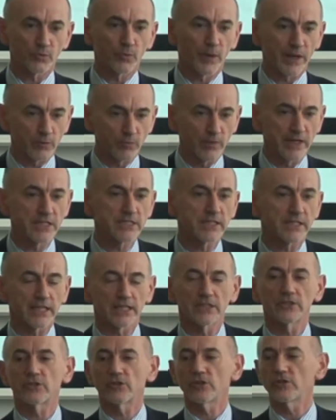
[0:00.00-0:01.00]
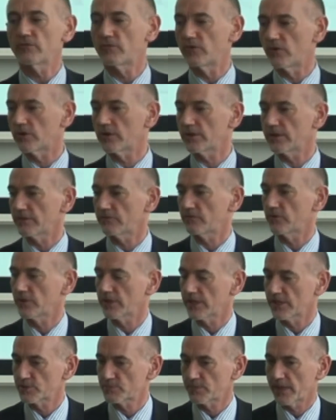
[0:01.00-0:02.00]
quick wins that they can do for
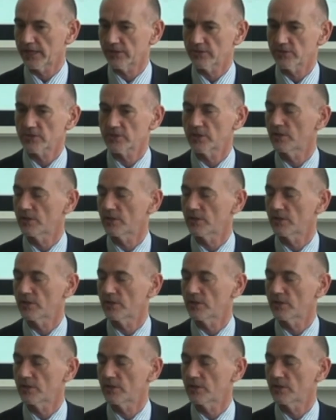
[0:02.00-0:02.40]
the inspectors